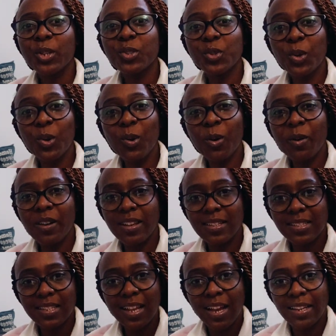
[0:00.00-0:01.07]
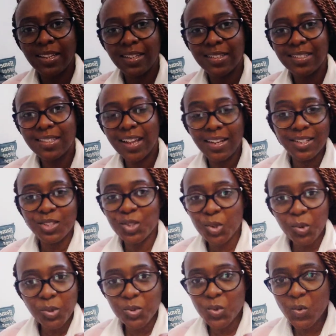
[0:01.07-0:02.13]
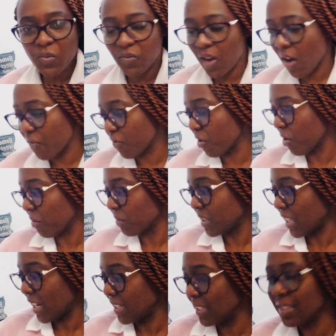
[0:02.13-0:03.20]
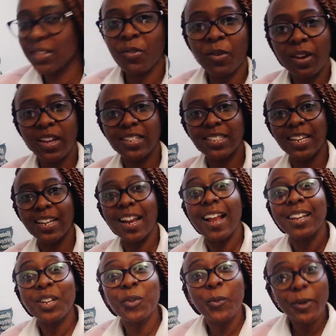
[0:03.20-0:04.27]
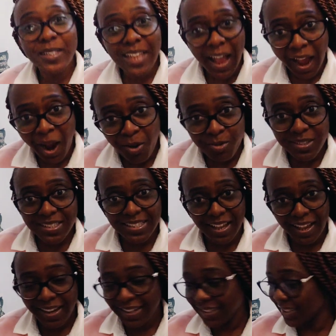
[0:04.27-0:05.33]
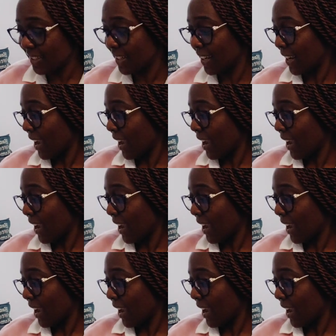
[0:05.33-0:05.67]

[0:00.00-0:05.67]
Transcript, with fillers: Dolores Gardens, and it's not too far from Sandy's creation, and it was outside.